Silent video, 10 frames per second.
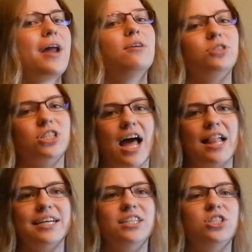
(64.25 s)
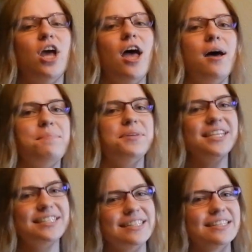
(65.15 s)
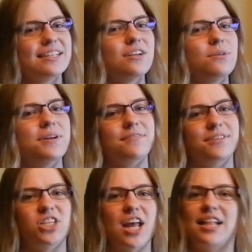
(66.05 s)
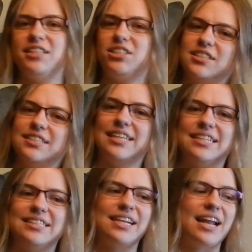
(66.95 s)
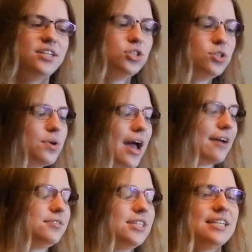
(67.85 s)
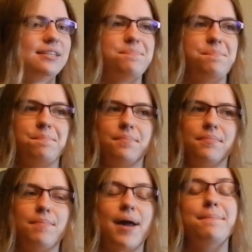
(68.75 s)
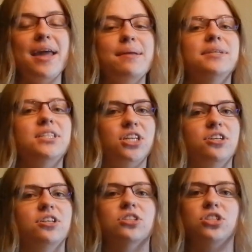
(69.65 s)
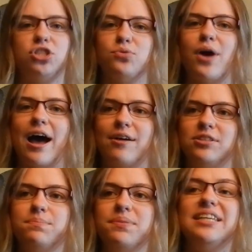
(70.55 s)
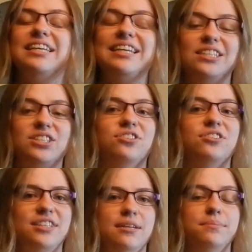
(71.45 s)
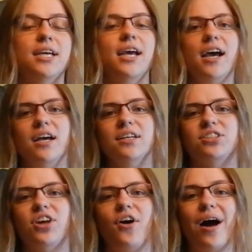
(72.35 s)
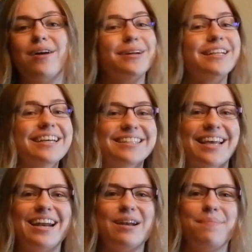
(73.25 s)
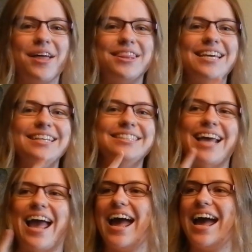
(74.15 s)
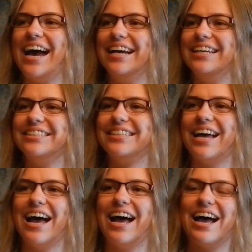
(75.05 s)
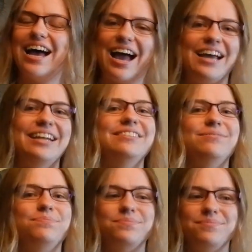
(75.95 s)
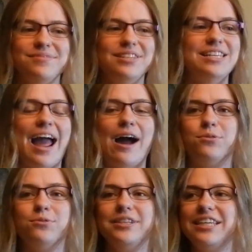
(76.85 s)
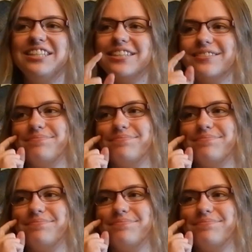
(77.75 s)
out challenge, but this is a little bit of a challenge in the sense that I do have to, my main materials do have to be Easter themed. So I'm really excited about this, and I now need to